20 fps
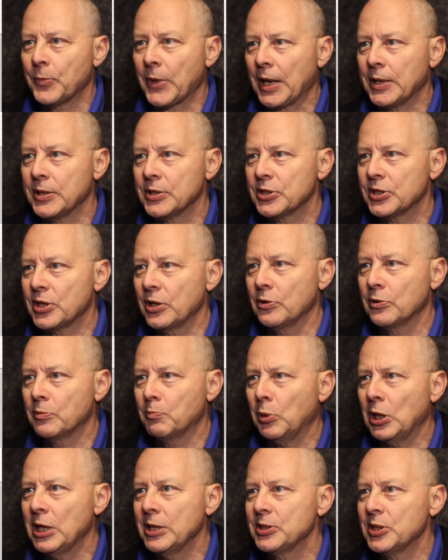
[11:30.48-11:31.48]
So the
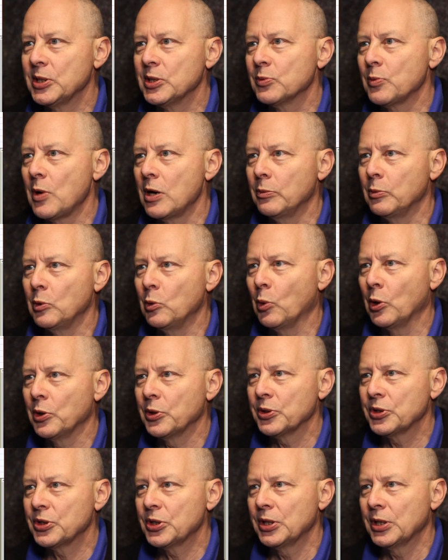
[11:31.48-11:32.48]
places where we
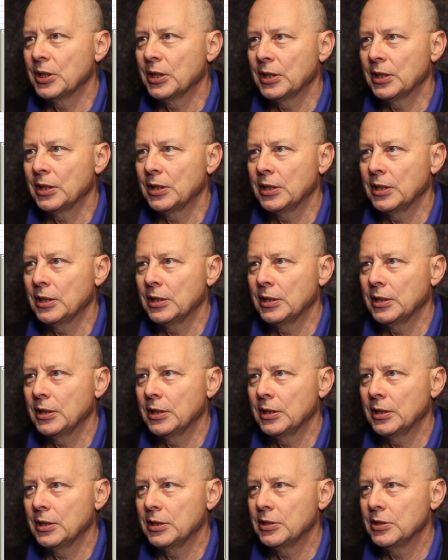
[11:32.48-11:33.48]
want
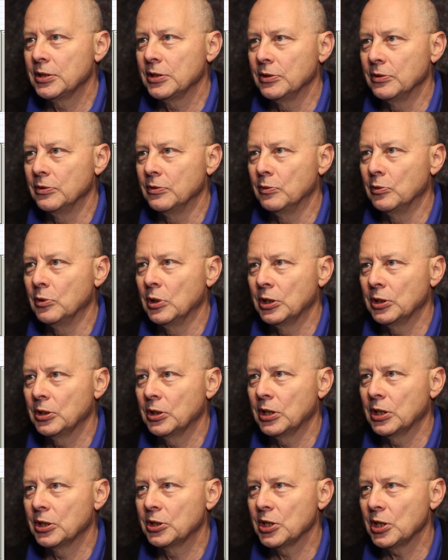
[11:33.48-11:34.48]
to
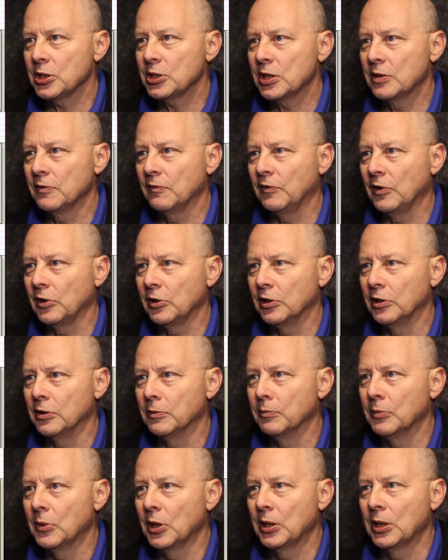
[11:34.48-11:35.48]
adjust the
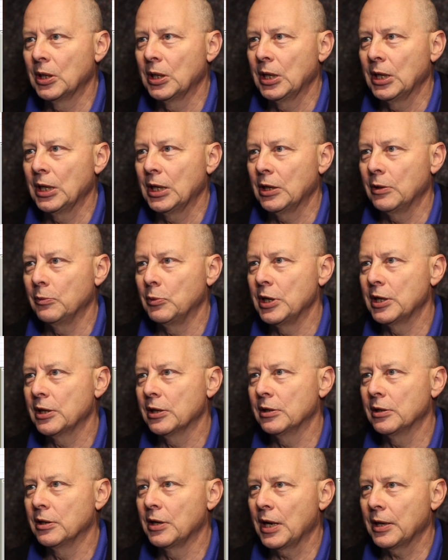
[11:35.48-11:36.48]
volume, we
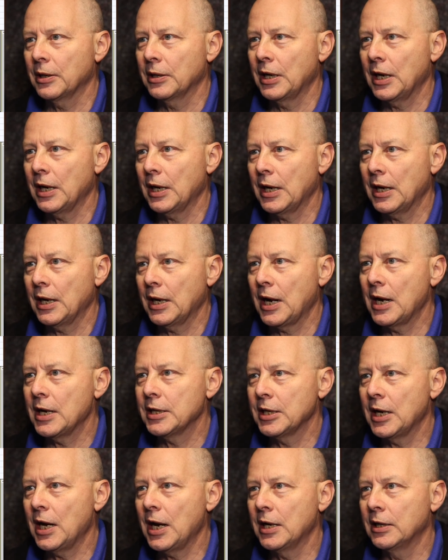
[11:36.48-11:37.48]
can add a
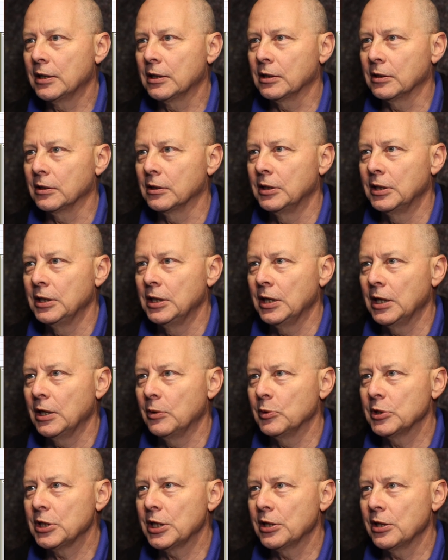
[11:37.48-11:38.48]
handle. And
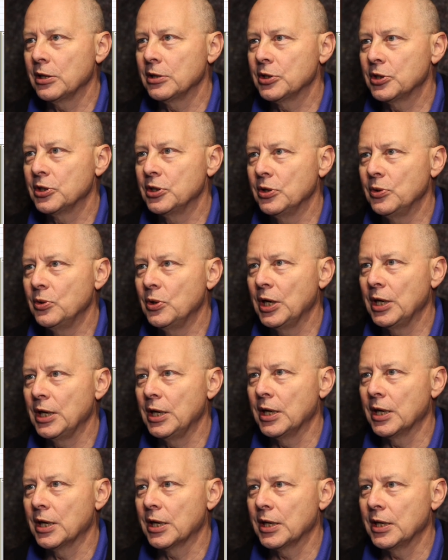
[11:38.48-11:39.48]
what I'm going to do
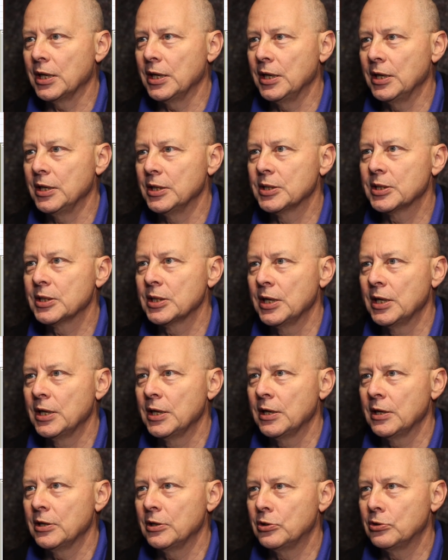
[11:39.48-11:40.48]
here is
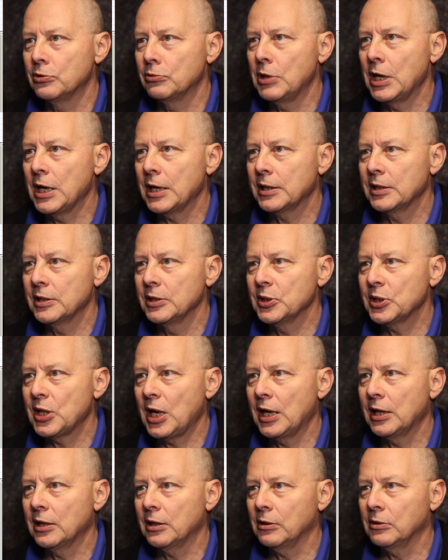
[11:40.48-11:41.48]
drag this
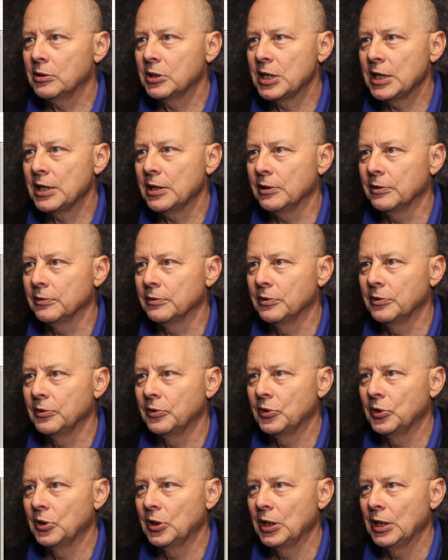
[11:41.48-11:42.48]
handle down,
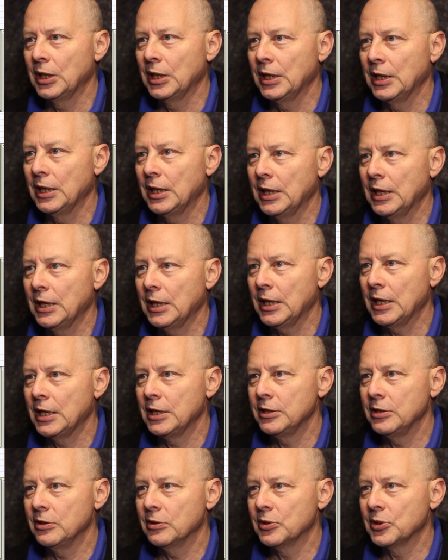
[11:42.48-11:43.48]
and
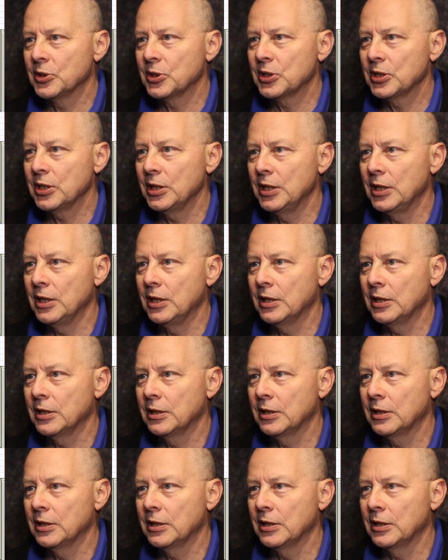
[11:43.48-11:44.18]
you can see